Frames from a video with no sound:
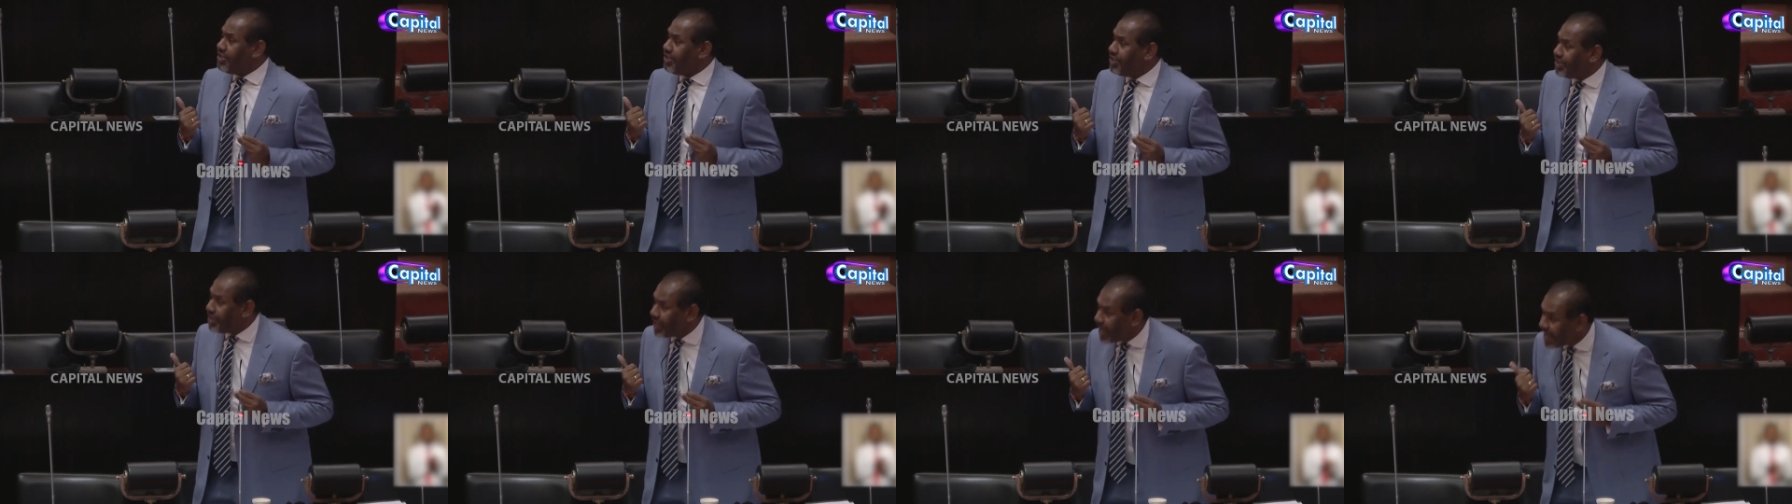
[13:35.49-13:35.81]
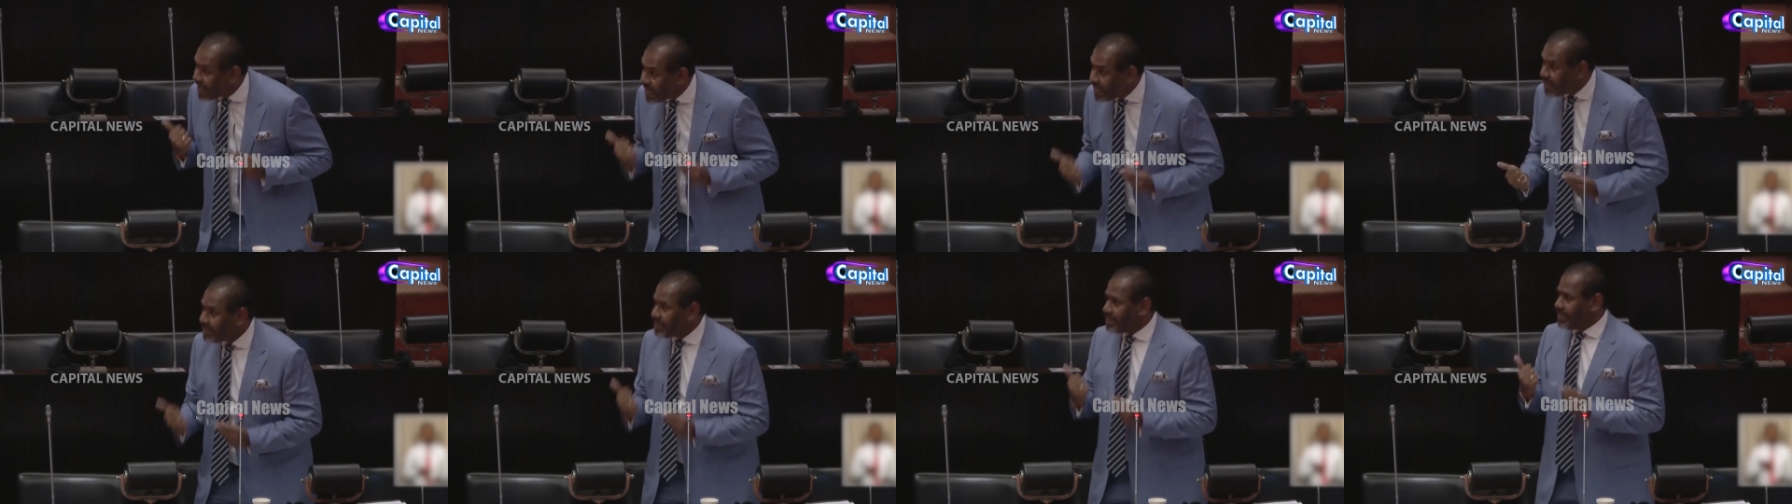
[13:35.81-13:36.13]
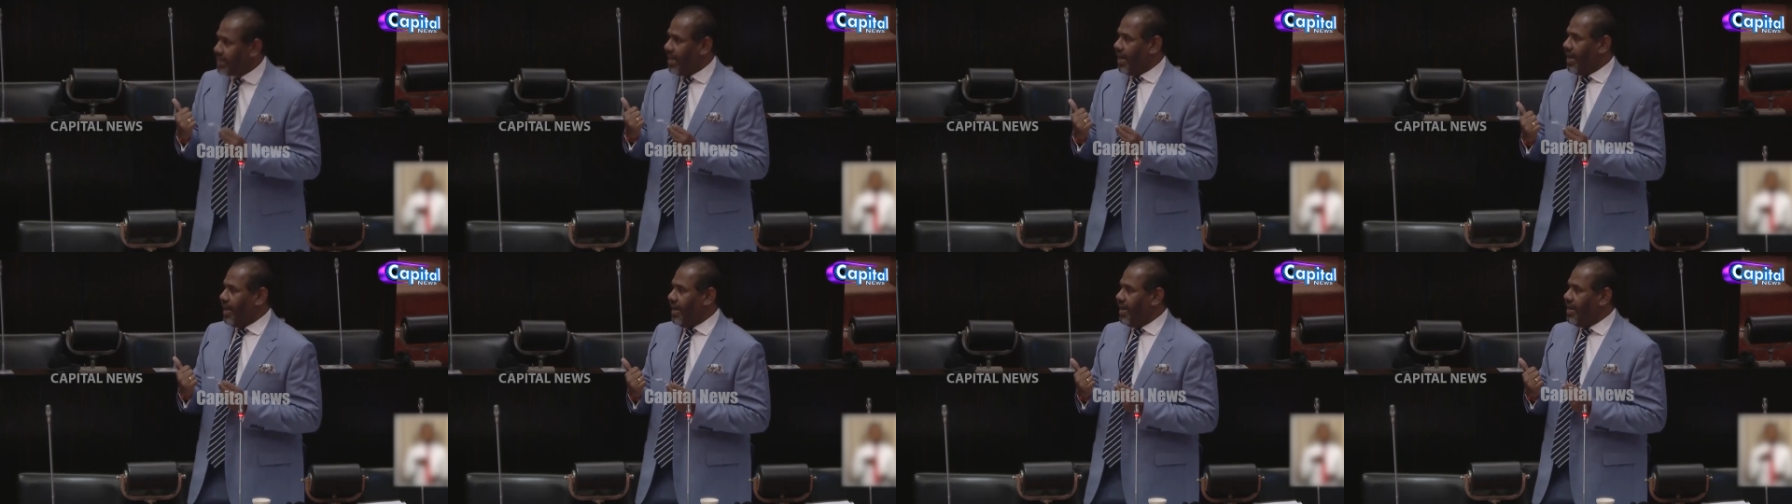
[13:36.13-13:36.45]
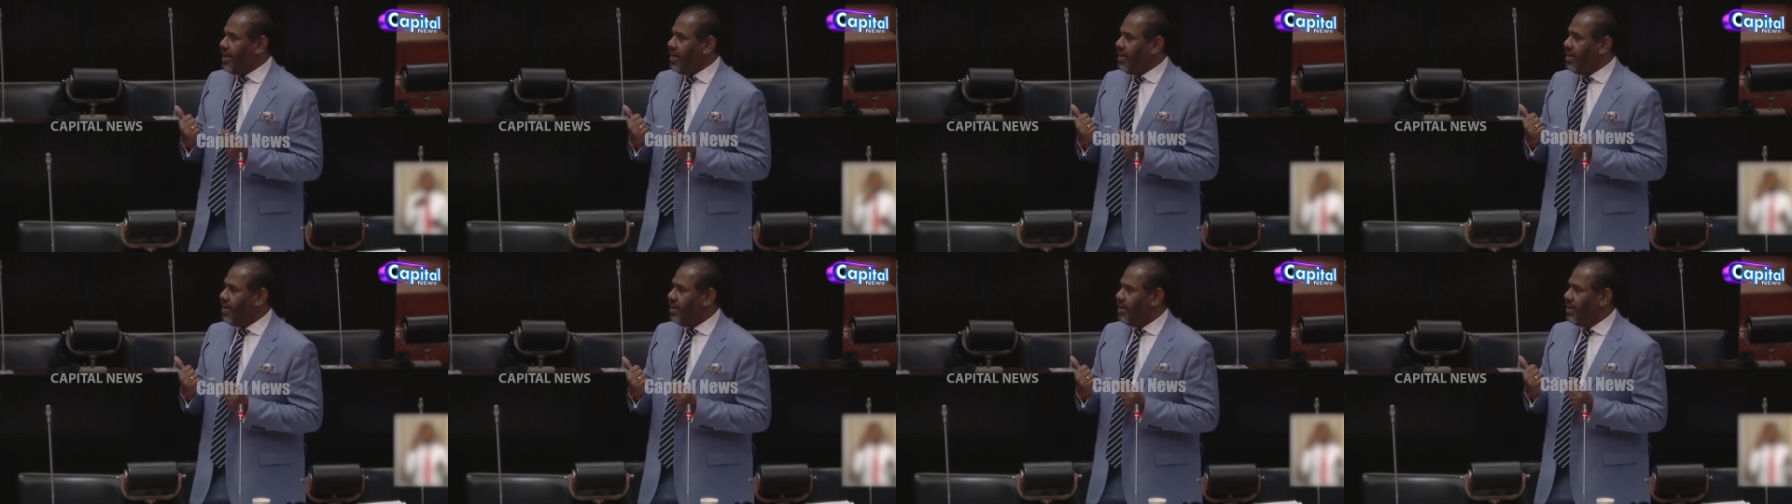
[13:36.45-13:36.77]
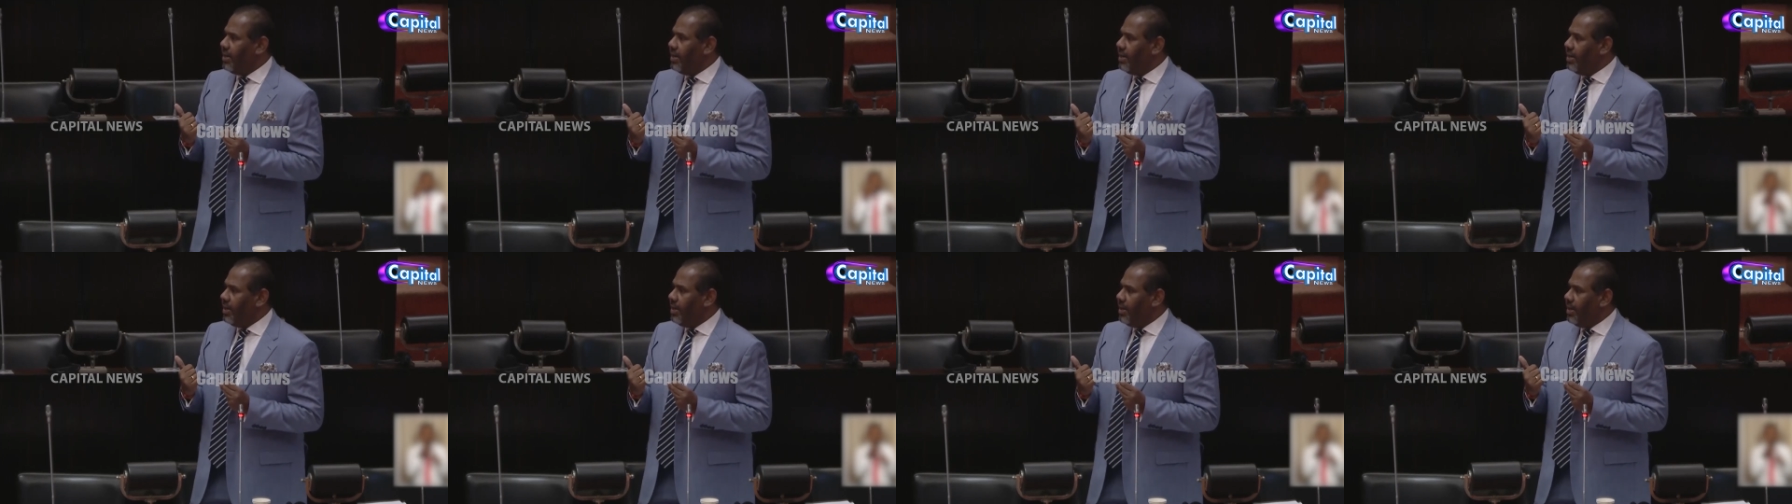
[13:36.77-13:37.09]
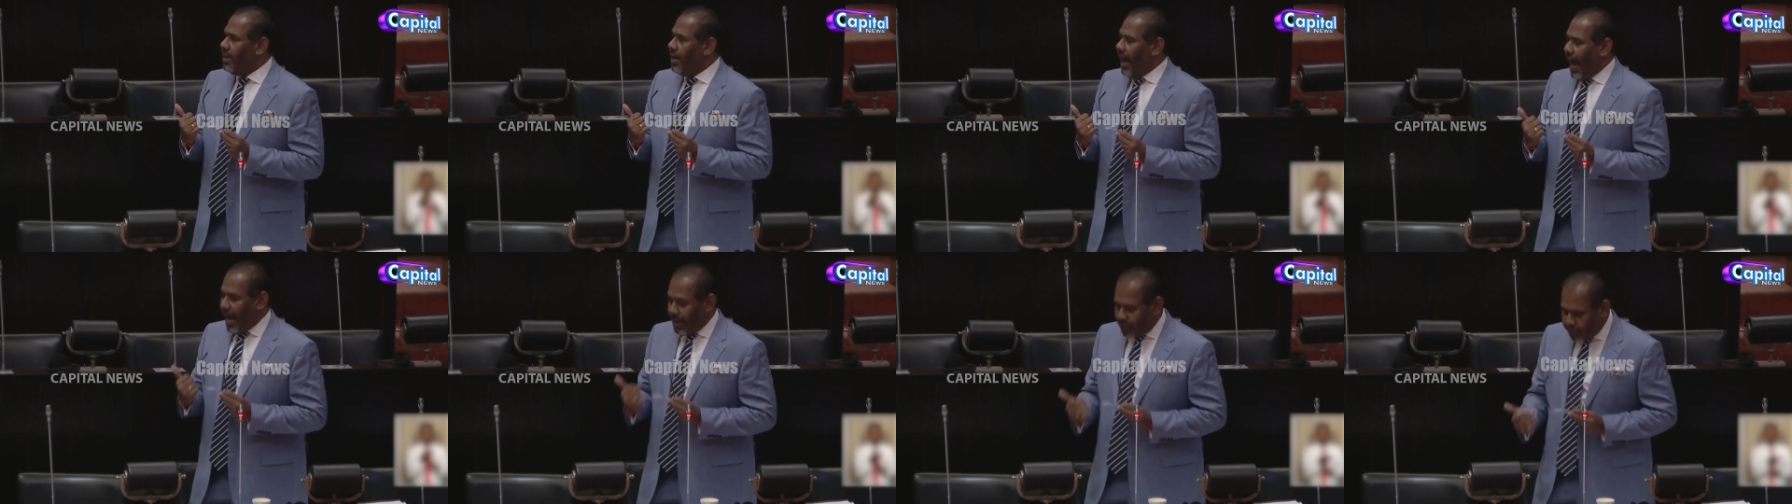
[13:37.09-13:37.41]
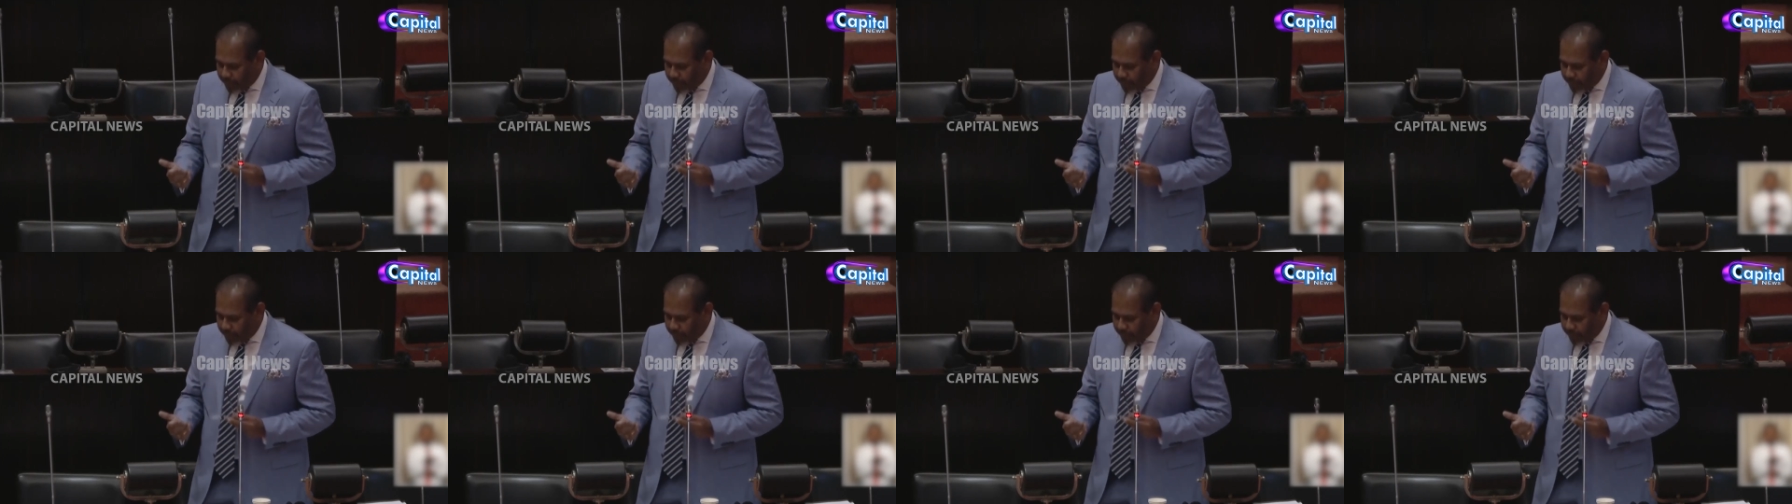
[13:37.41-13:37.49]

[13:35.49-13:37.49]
genocide, and